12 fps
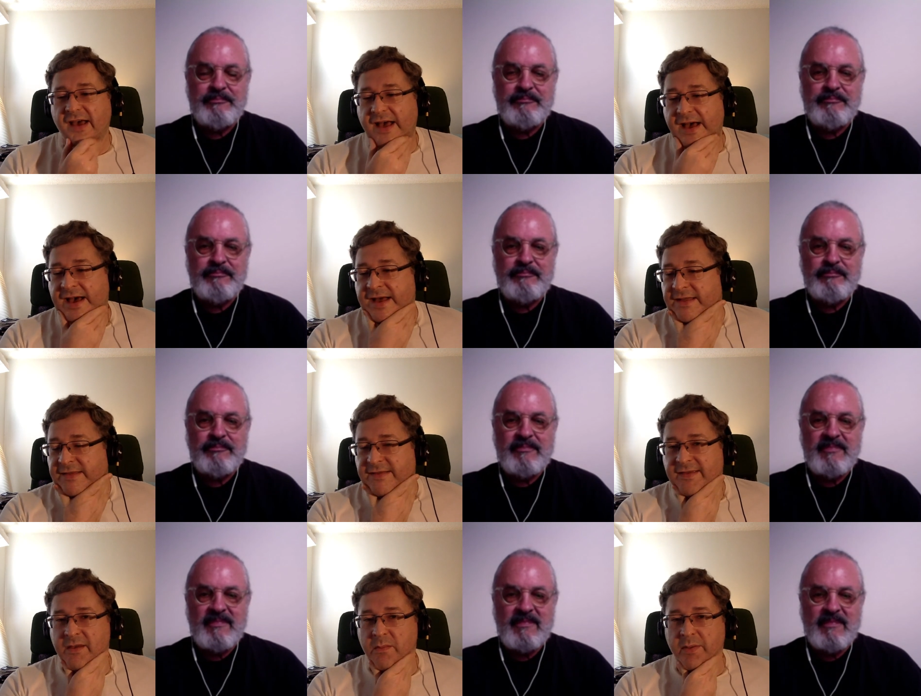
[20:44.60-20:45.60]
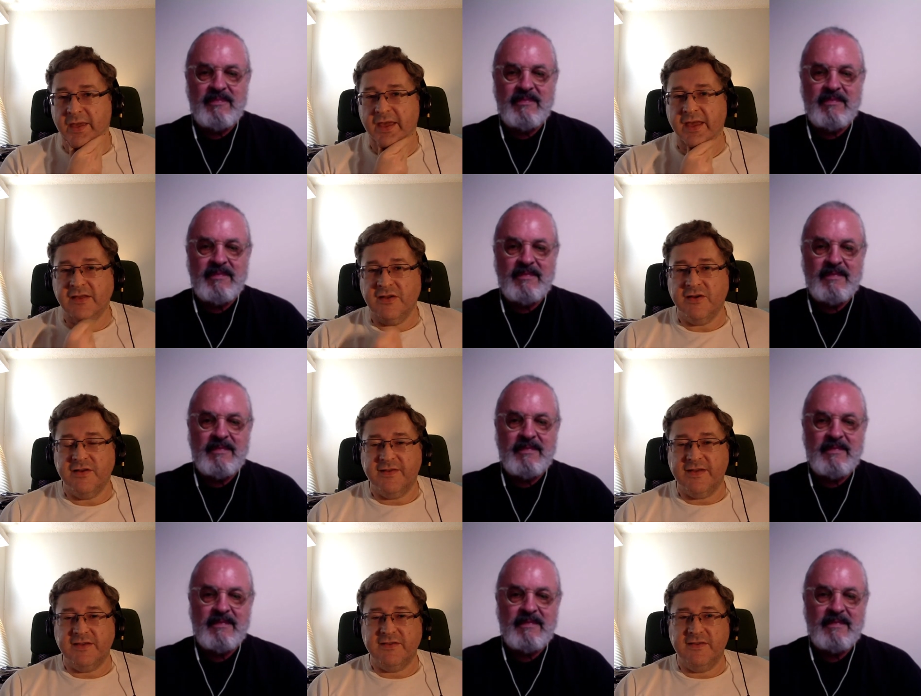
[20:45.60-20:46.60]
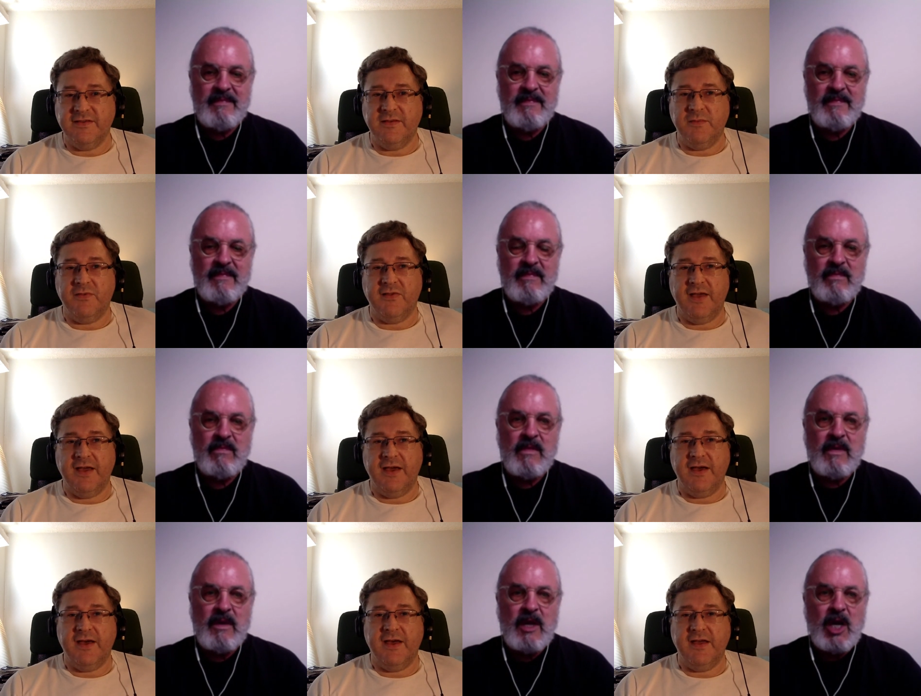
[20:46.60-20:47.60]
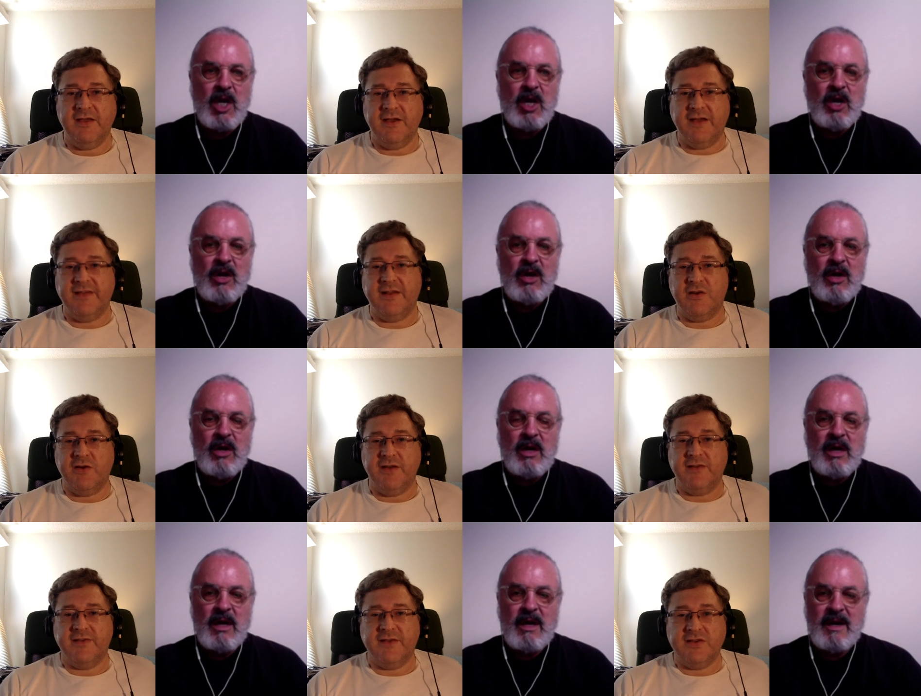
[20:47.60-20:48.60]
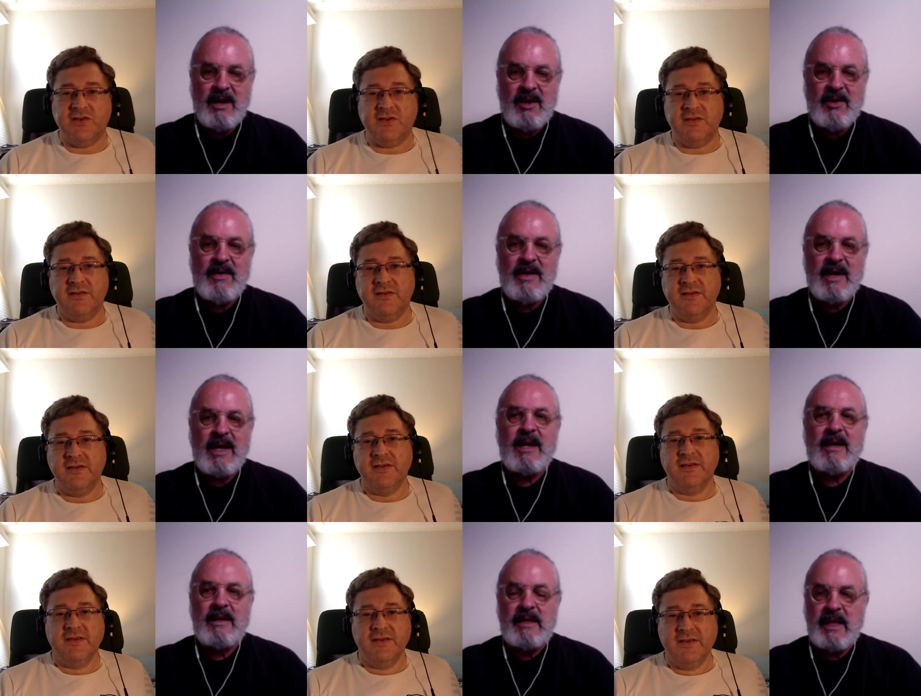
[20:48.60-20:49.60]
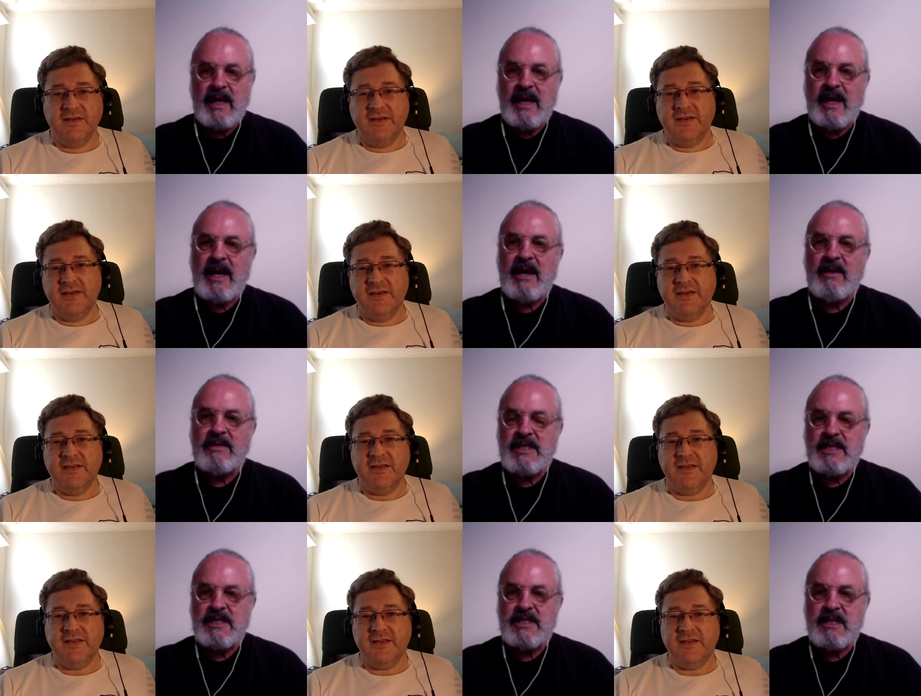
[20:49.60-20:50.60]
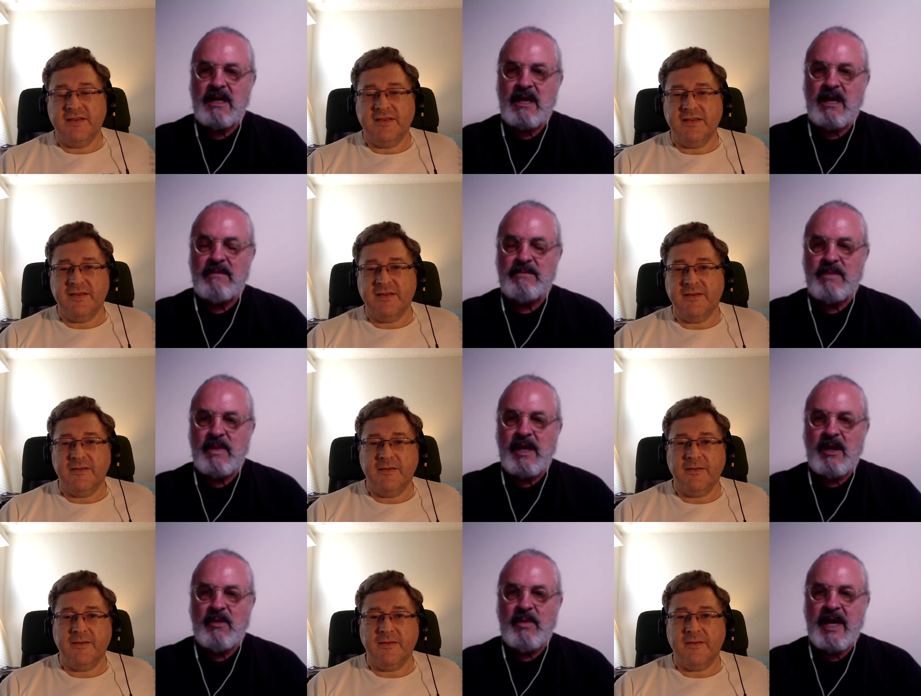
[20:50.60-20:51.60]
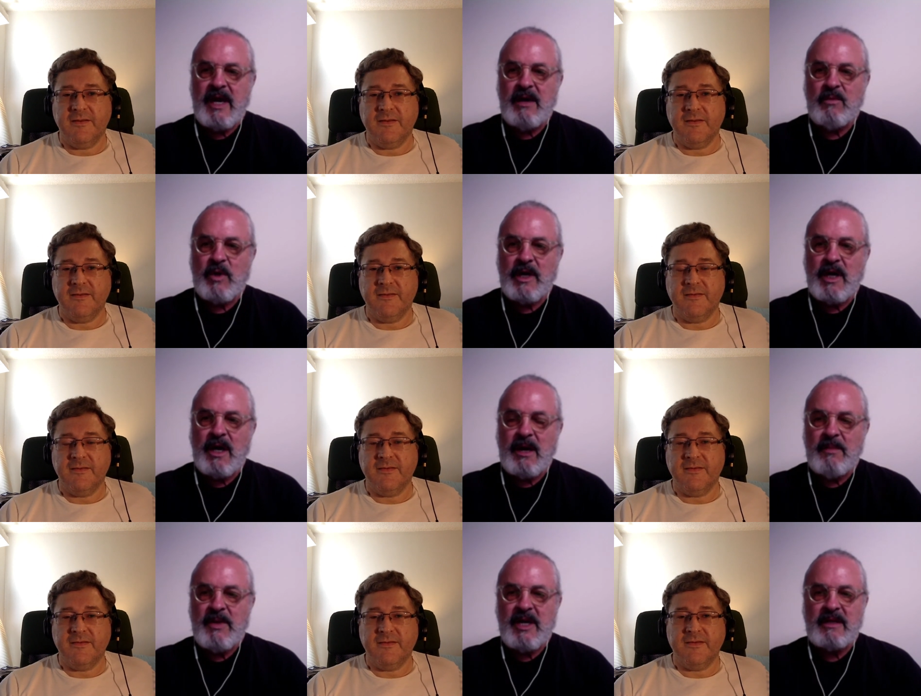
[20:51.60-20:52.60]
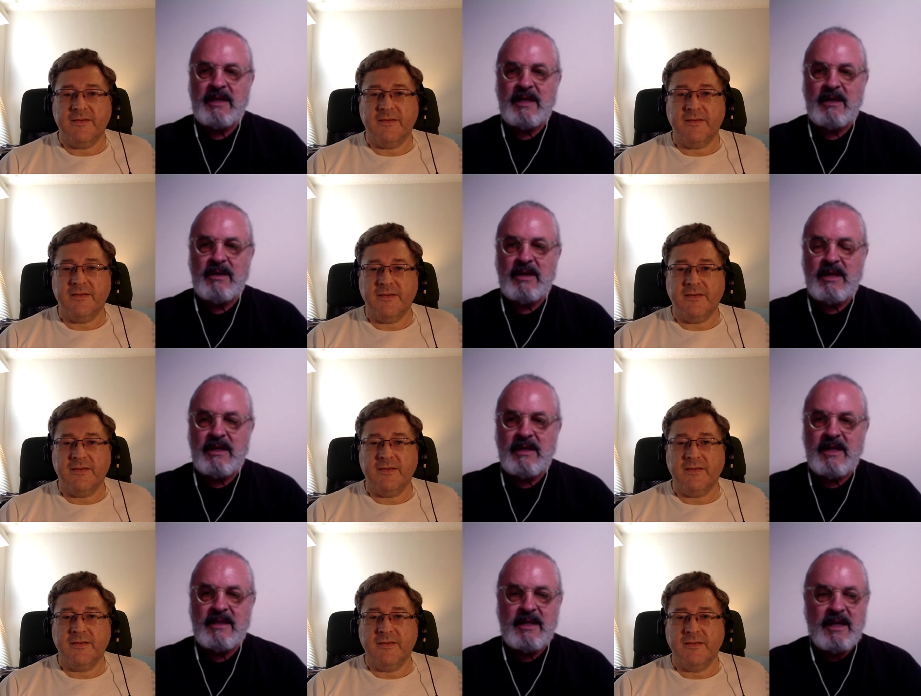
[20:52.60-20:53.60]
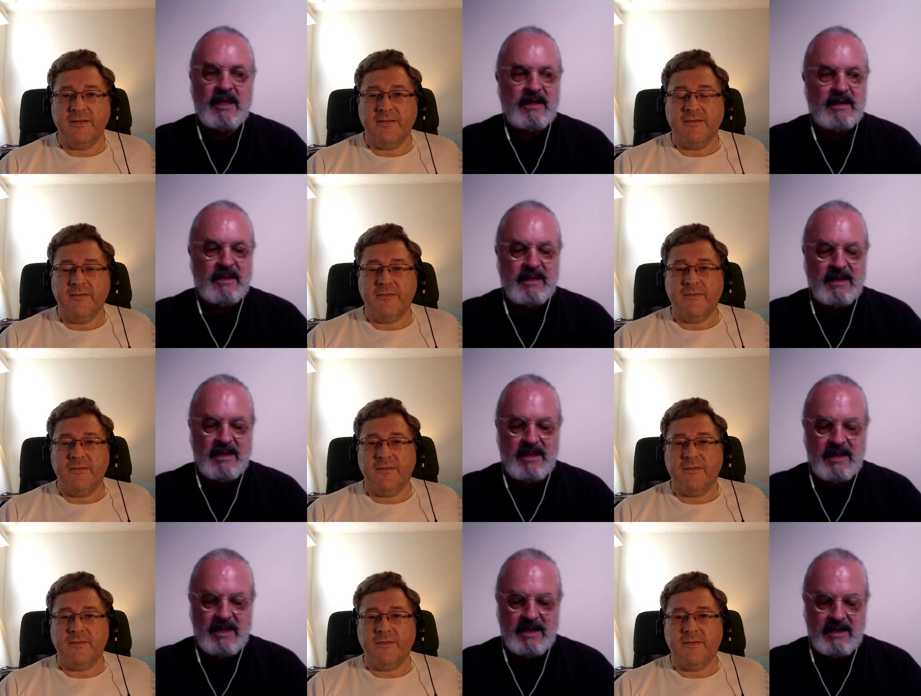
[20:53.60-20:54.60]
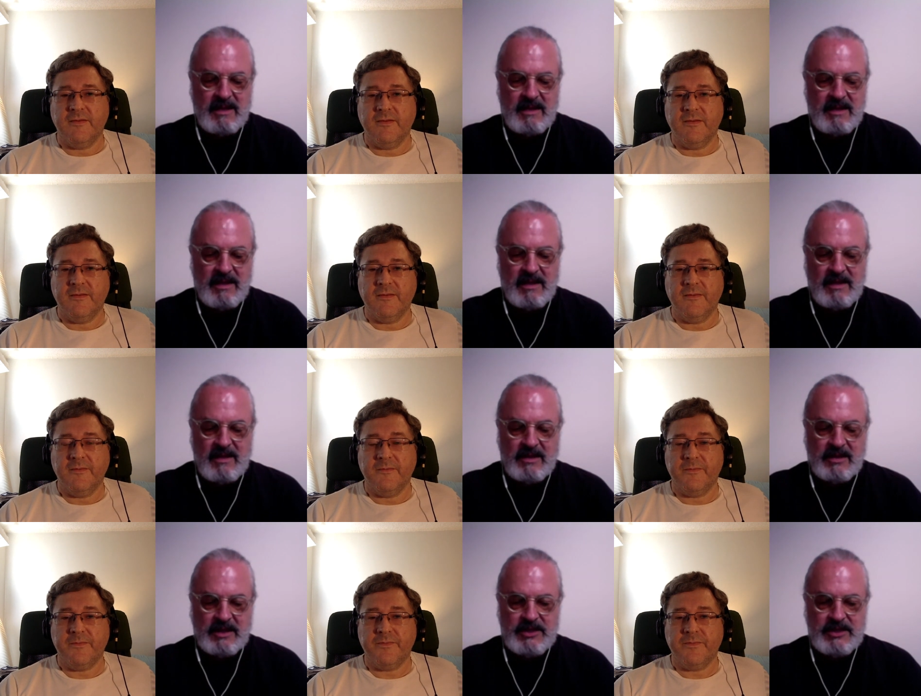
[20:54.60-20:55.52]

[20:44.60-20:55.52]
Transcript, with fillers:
Speaker 1: uh, and your discussion? Seems like uh, you guys had a great discussion.
Speaker 2: Yeah, just uh, you know, we had one comment that that, that they the the